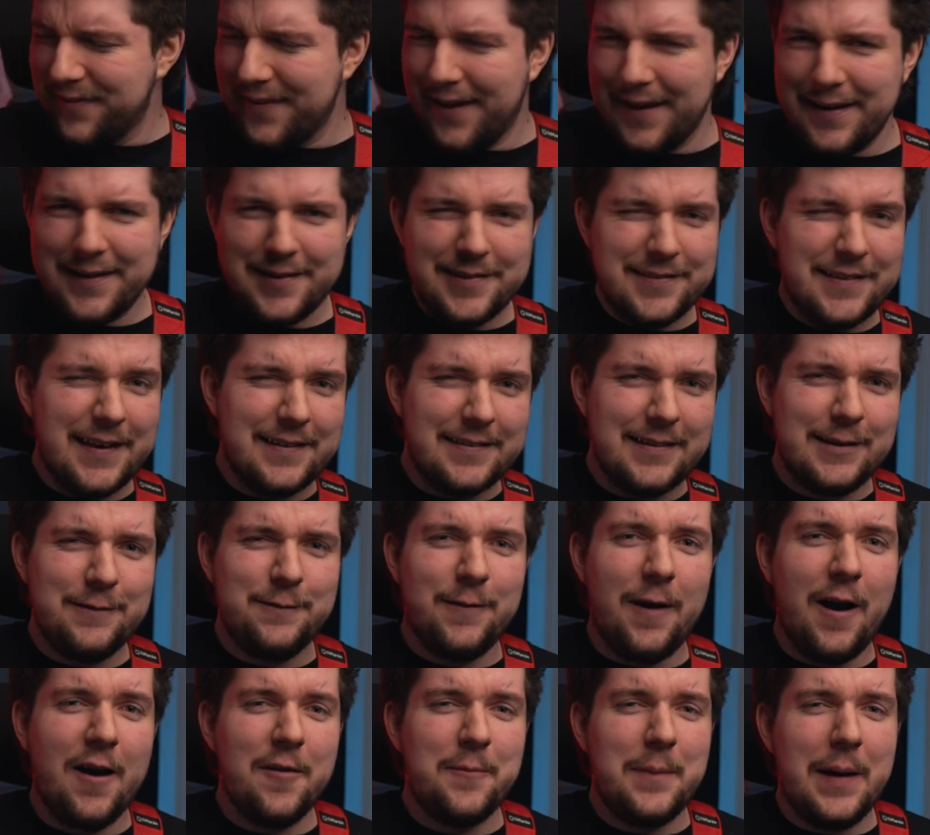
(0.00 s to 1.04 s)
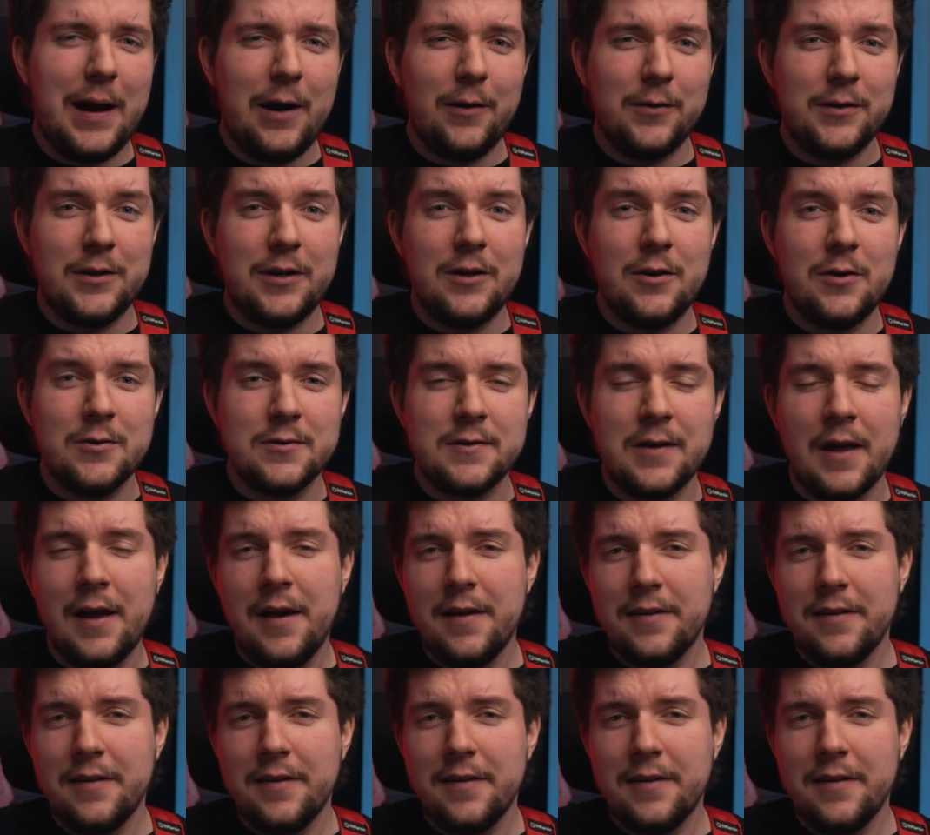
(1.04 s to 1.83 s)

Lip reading: like £65 used,